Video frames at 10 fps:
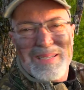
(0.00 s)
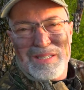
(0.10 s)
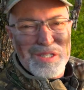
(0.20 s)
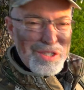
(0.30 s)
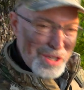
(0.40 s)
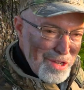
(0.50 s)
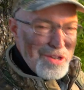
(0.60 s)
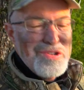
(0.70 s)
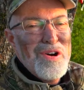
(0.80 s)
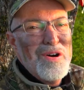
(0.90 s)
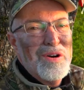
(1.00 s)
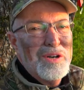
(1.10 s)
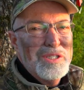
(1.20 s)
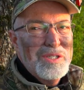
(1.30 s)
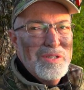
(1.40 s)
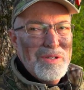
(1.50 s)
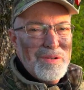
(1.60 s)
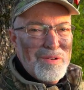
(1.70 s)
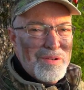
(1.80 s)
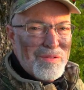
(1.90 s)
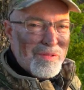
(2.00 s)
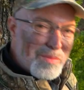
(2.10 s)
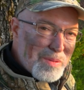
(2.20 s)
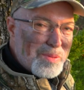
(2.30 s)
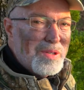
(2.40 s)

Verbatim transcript: is ten yards from some